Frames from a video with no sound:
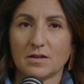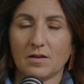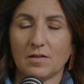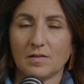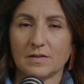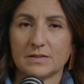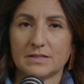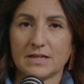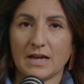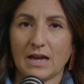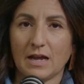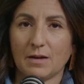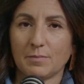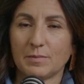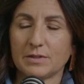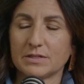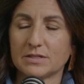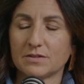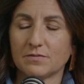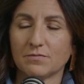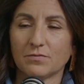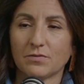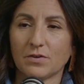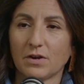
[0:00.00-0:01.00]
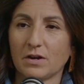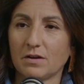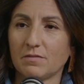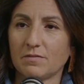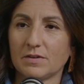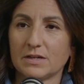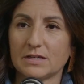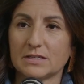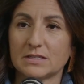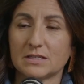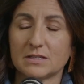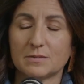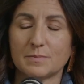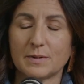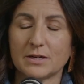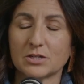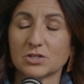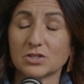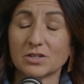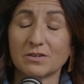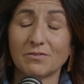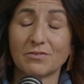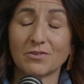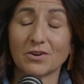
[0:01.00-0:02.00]
all the time. It's in front of us,
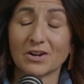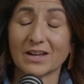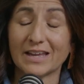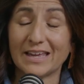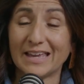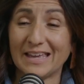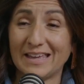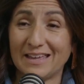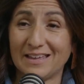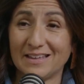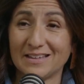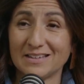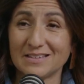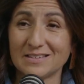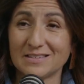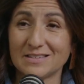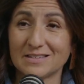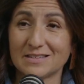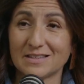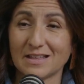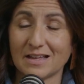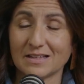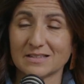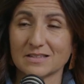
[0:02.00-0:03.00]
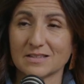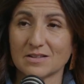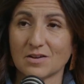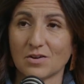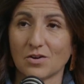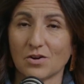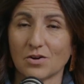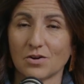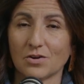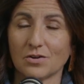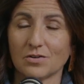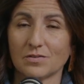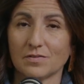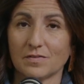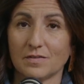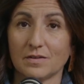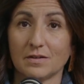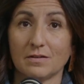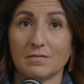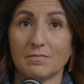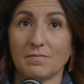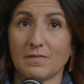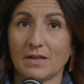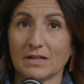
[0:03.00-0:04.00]
especially for kids. Mm-hmm. That's the hard
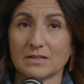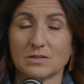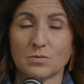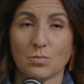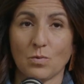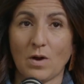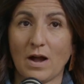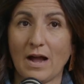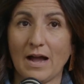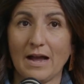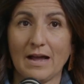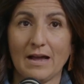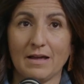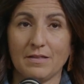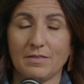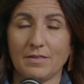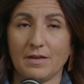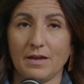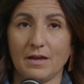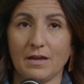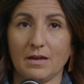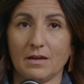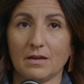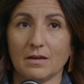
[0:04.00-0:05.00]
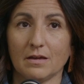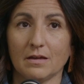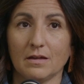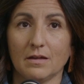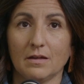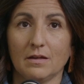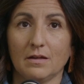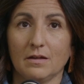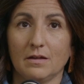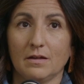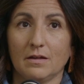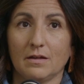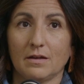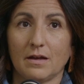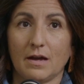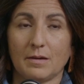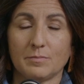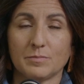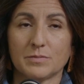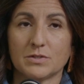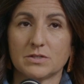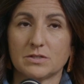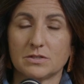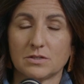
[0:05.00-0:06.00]
the that's why I think
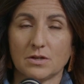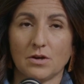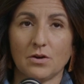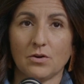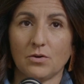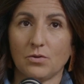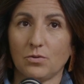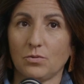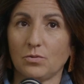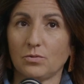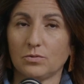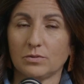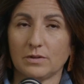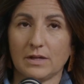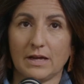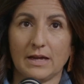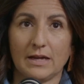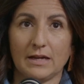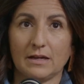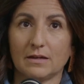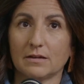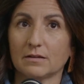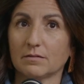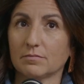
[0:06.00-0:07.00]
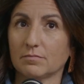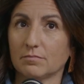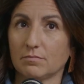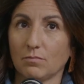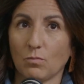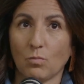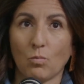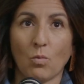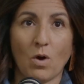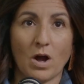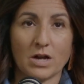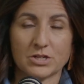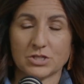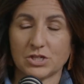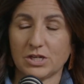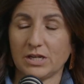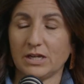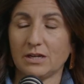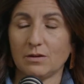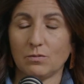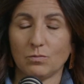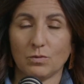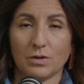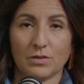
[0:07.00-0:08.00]
I'm so like watching
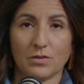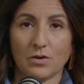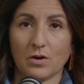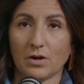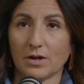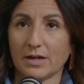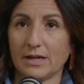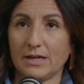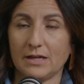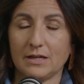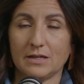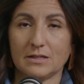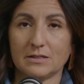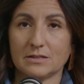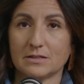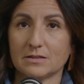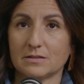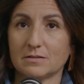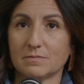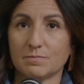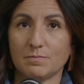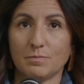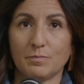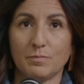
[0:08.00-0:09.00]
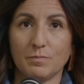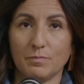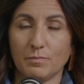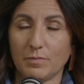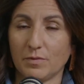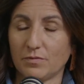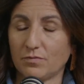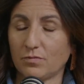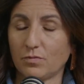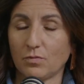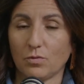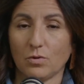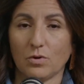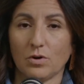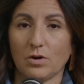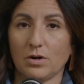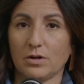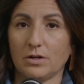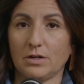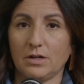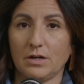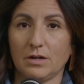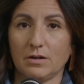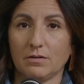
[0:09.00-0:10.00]
it with our kids before,
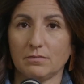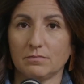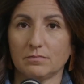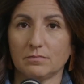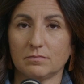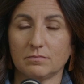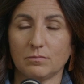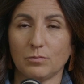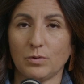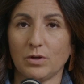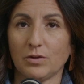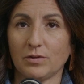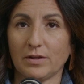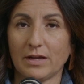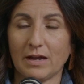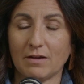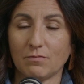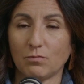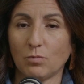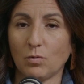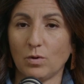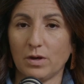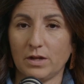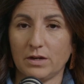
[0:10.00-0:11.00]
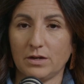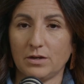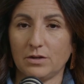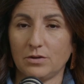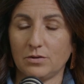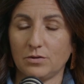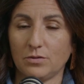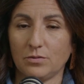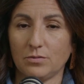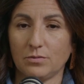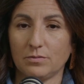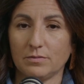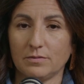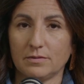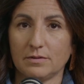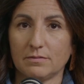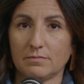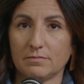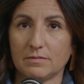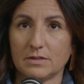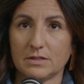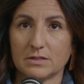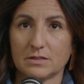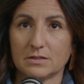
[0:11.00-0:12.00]
you know, we only have one who
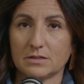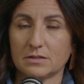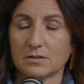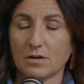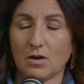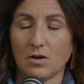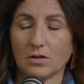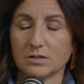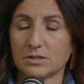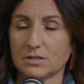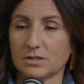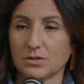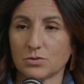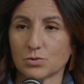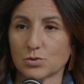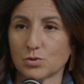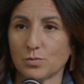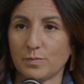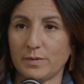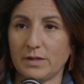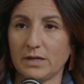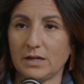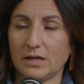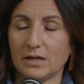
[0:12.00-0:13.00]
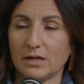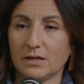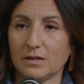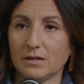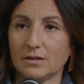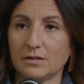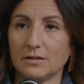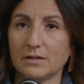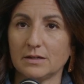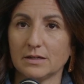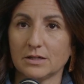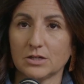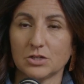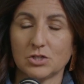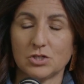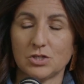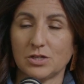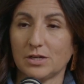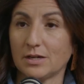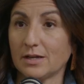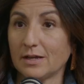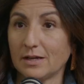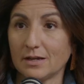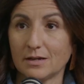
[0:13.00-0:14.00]
is on social media and she
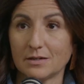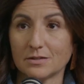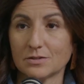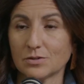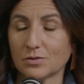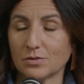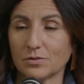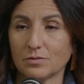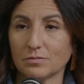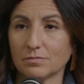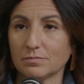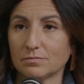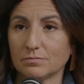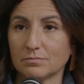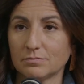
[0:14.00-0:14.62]
didn't get it till